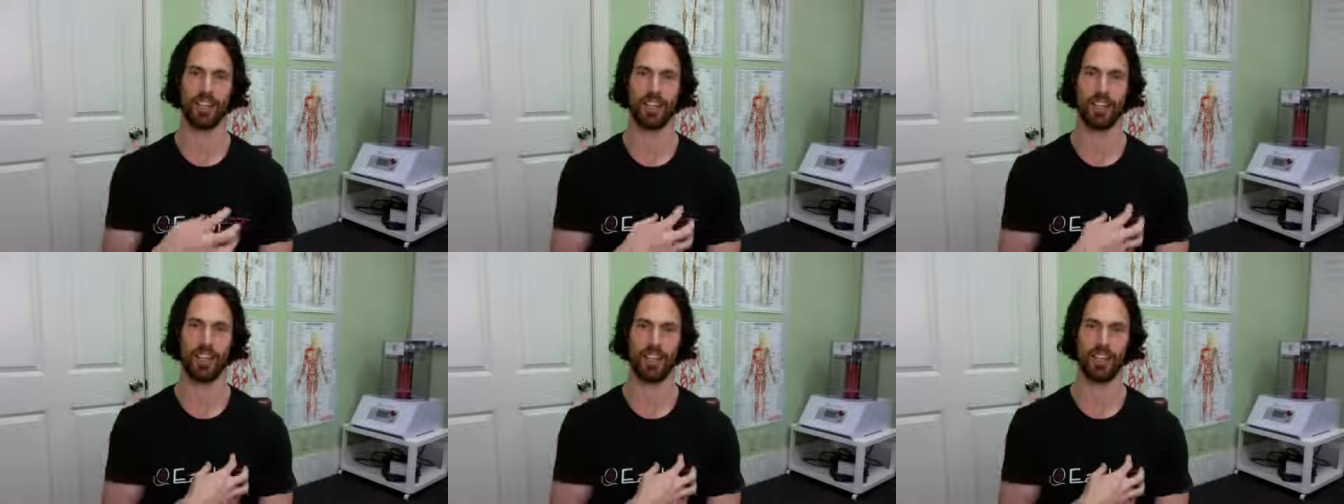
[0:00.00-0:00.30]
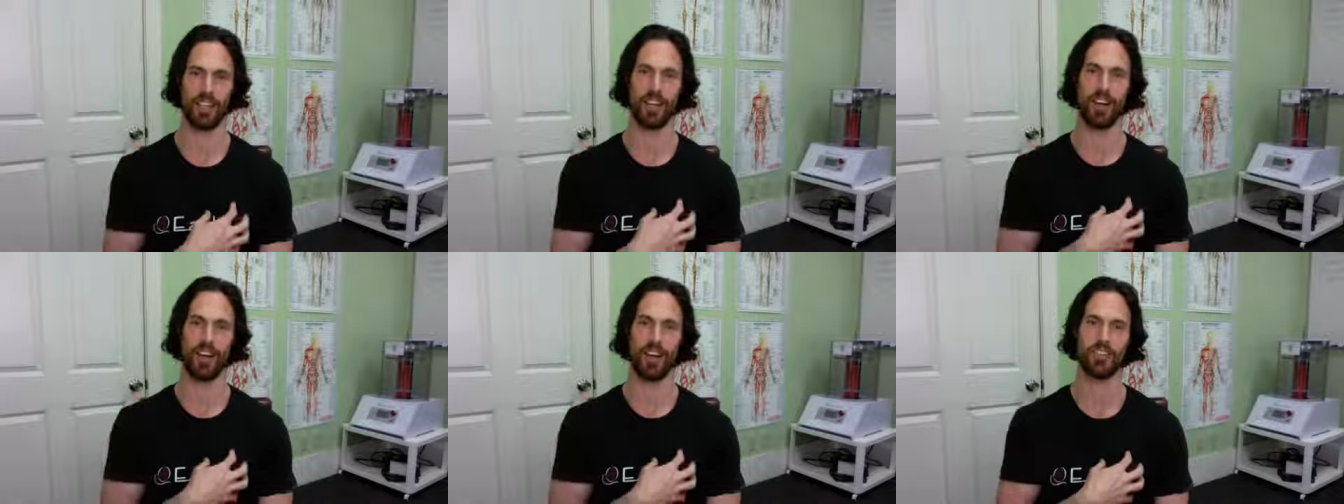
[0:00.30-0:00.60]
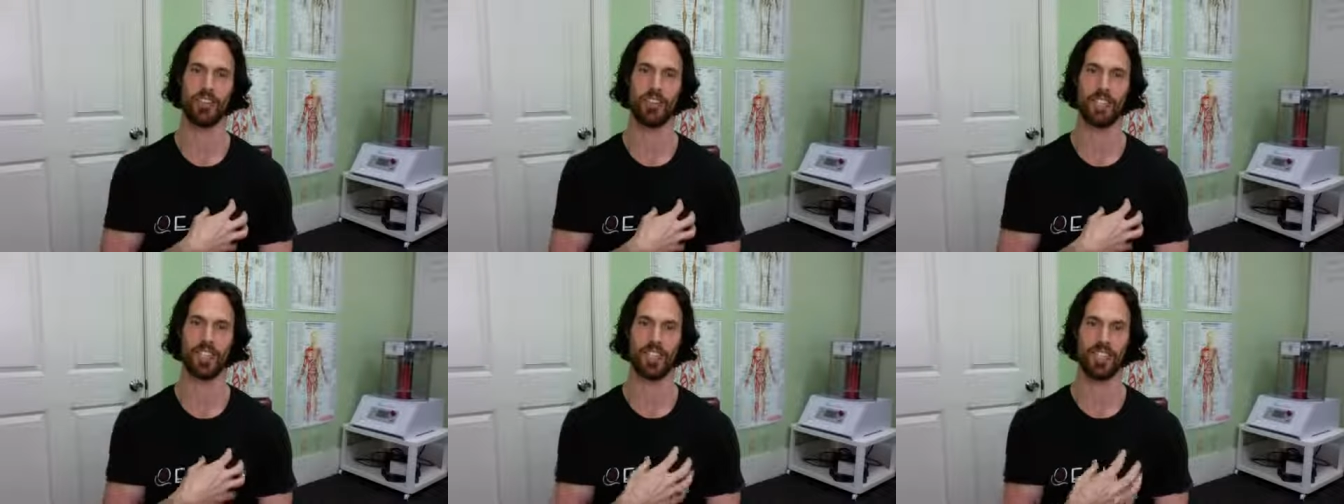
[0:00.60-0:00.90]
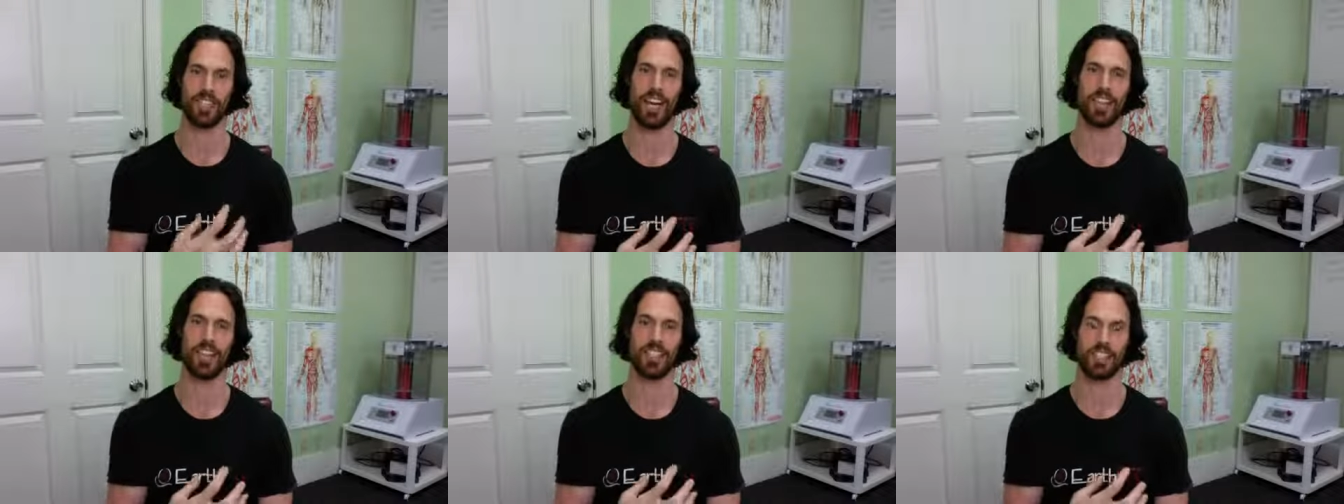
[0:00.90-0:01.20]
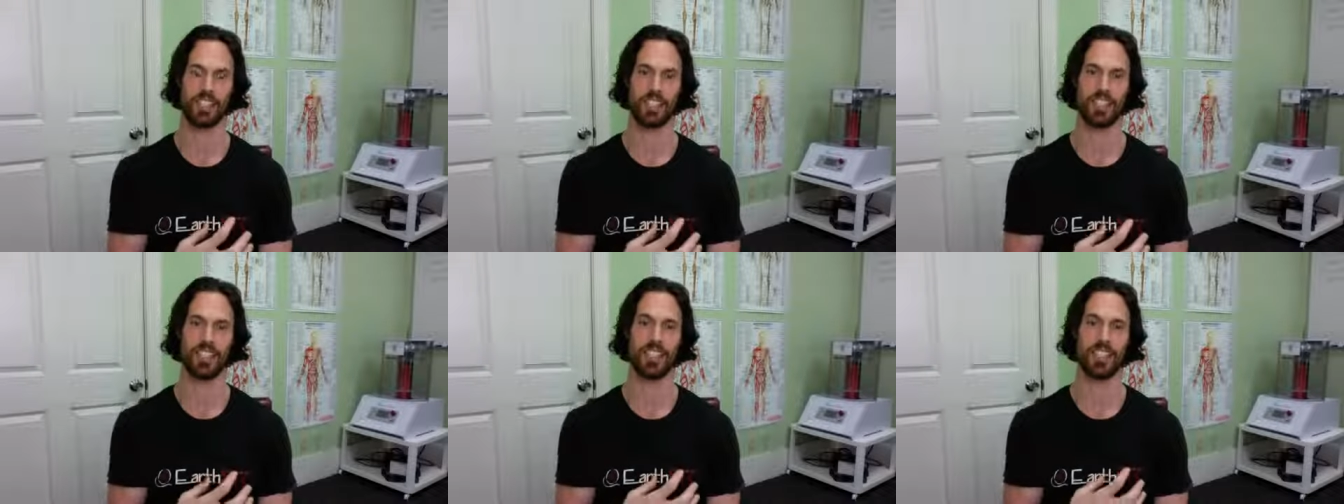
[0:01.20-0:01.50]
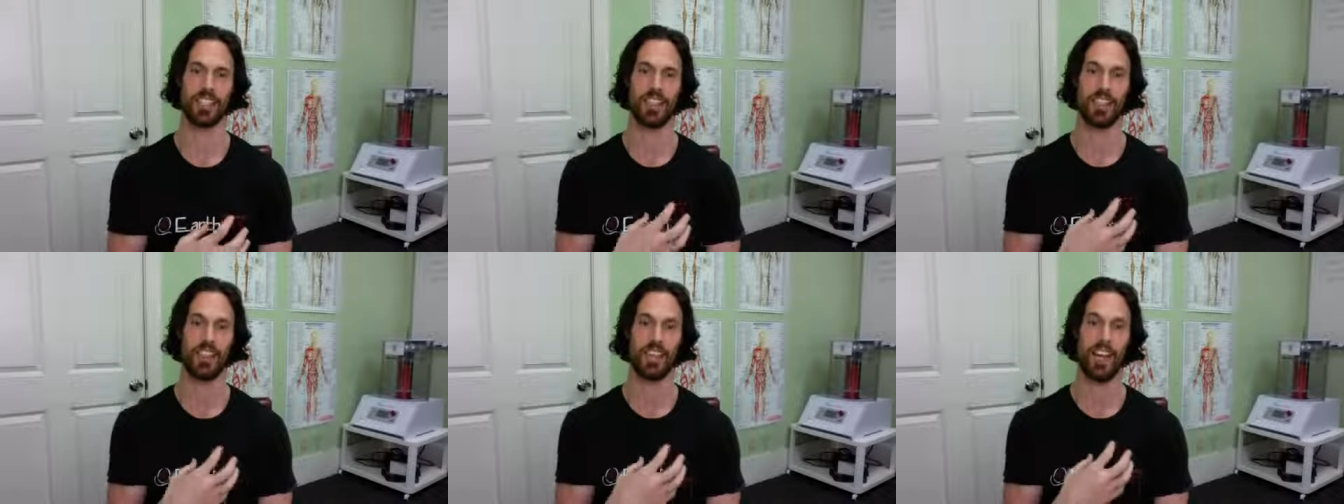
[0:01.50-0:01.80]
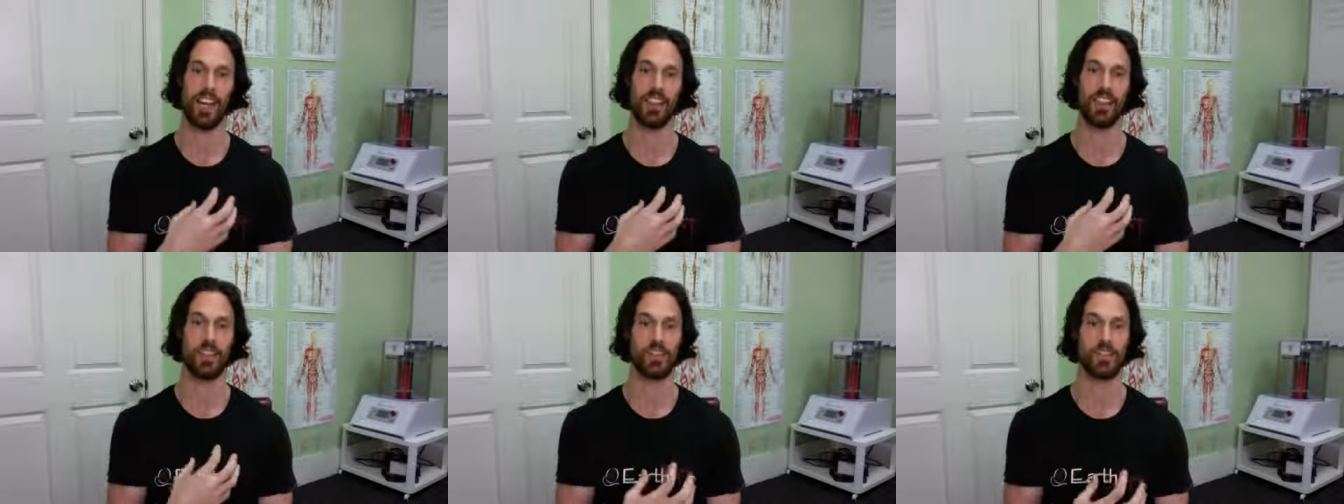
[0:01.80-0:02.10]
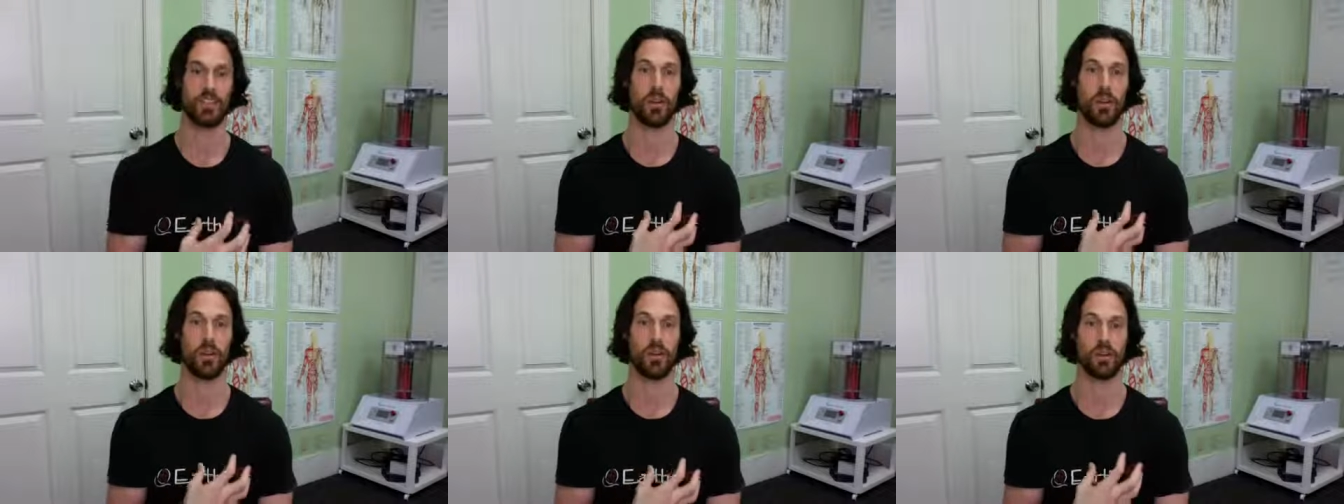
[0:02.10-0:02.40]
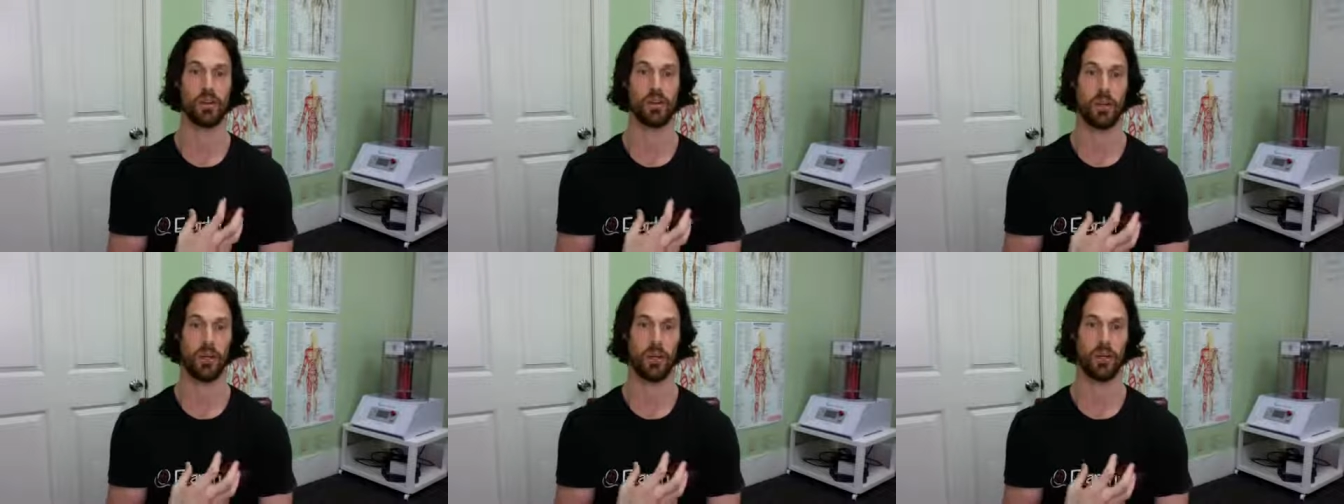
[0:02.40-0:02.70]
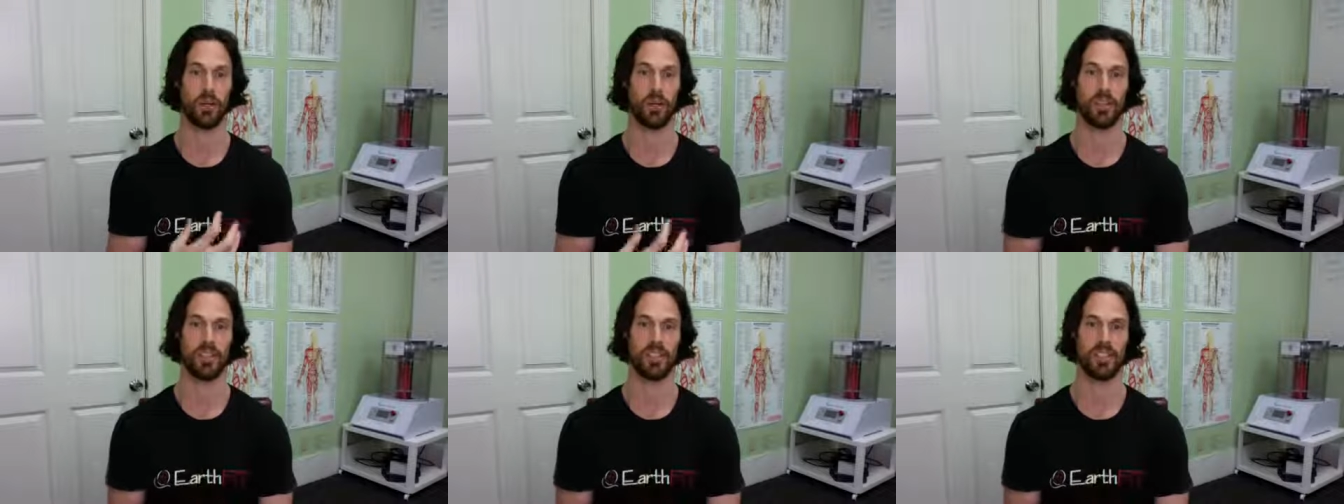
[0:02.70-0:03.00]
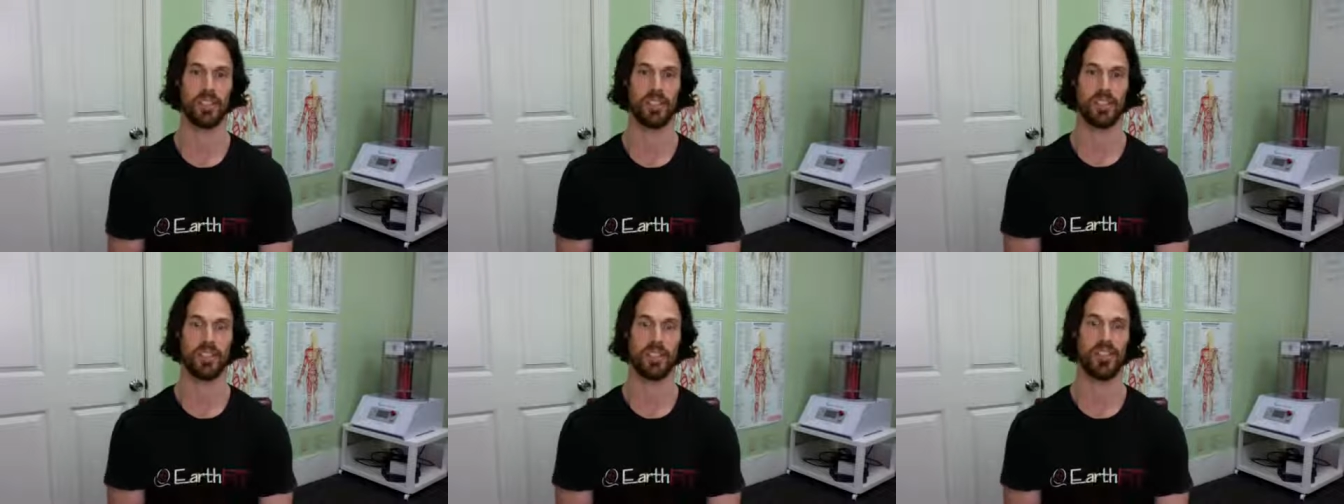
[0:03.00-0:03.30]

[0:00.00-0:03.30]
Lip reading: Like love and connection and the soul's purpose,